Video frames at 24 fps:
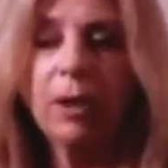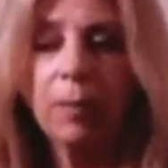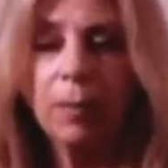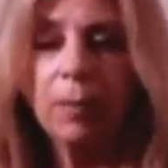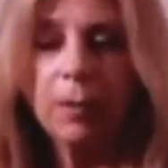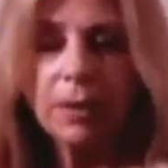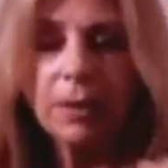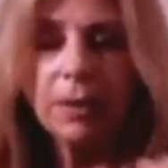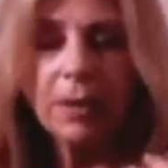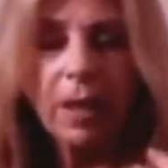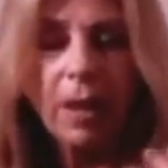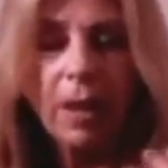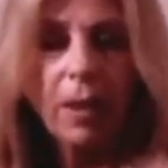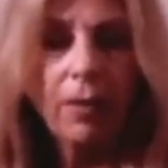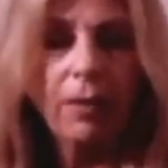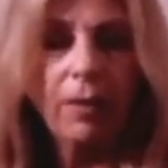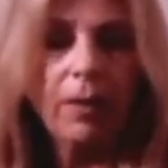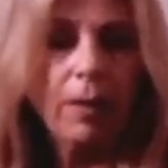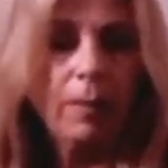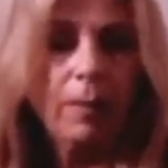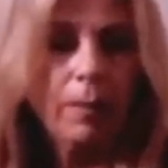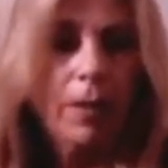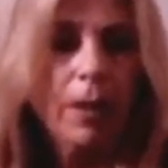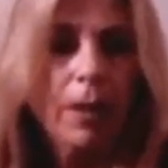You must tell
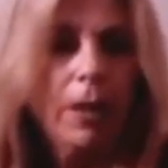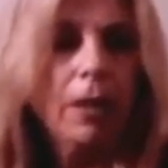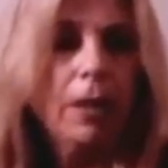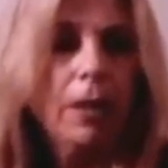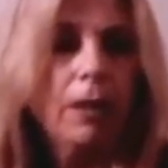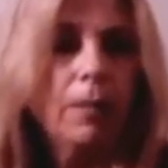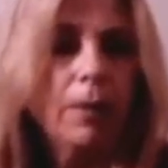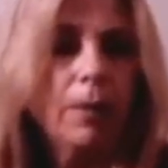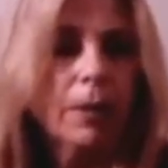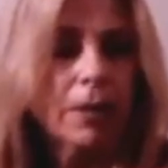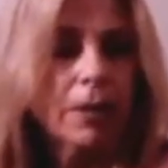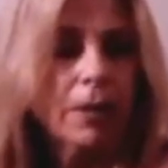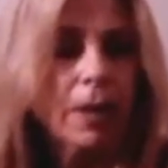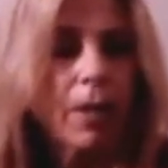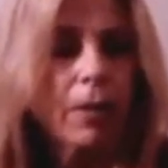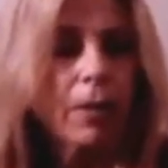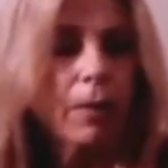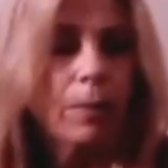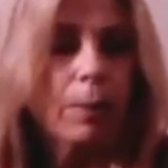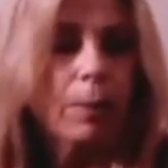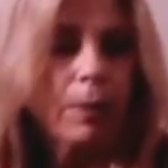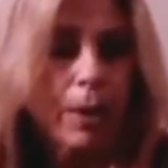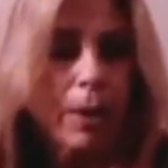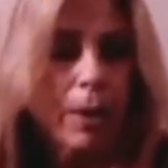them, you must tell
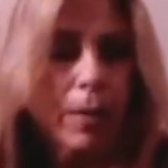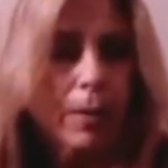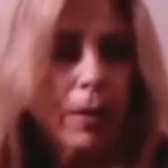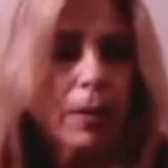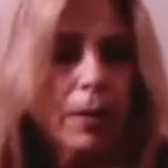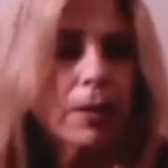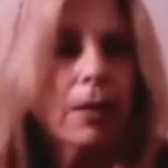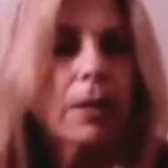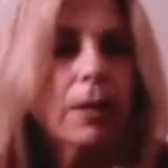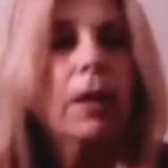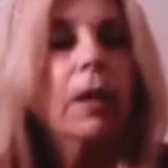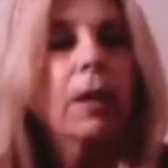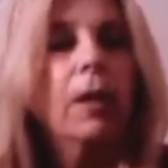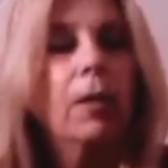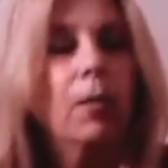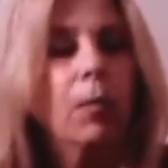their parents